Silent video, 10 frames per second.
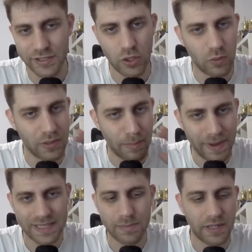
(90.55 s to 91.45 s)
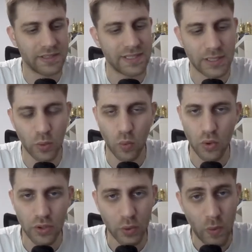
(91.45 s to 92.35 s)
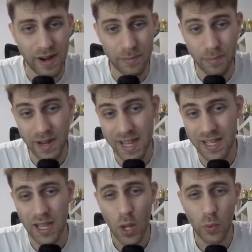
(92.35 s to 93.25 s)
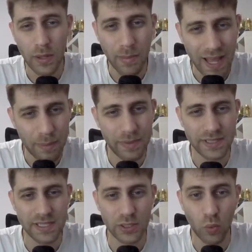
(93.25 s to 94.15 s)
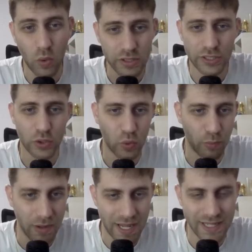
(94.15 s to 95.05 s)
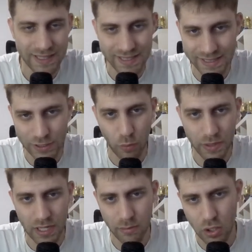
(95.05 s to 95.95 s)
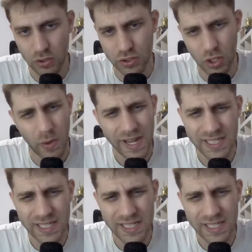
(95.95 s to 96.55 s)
you know, the best players in the world while playing with the black pieces wants to play this opening, because you know,